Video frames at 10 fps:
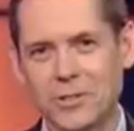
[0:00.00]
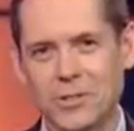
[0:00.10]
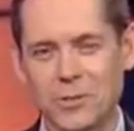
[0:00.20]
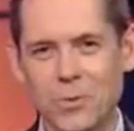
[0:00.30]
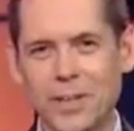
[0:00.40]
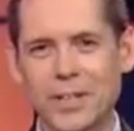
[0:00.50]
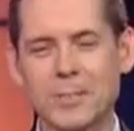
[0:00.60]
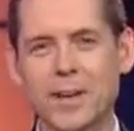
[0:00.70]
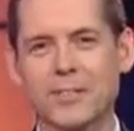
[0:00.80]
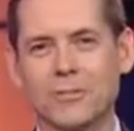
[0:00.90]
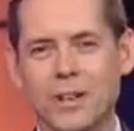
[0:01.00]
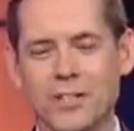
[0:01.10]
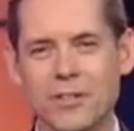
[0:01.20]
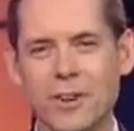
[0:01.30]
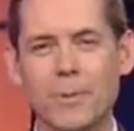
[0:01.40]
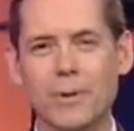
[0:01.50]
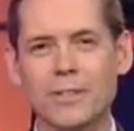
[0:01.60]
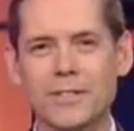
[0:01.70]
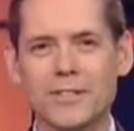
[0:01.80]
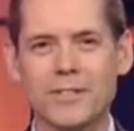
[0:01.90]
should we expect a rush of
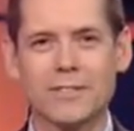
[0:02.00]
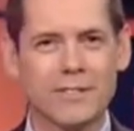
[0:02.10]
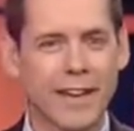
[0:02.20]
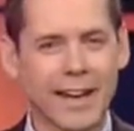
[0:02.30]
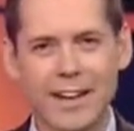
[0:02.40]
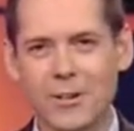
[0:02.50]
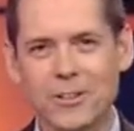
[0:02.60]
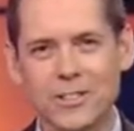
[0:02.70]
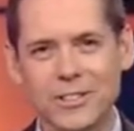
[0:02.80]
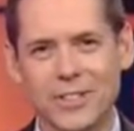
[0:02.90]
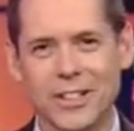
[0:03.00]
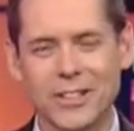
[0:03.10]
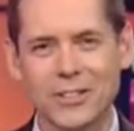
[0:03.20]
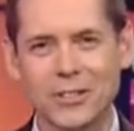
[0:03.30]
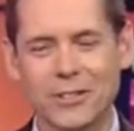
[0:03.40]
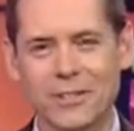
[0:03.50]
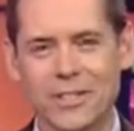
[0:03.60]
Albertans heading out to look for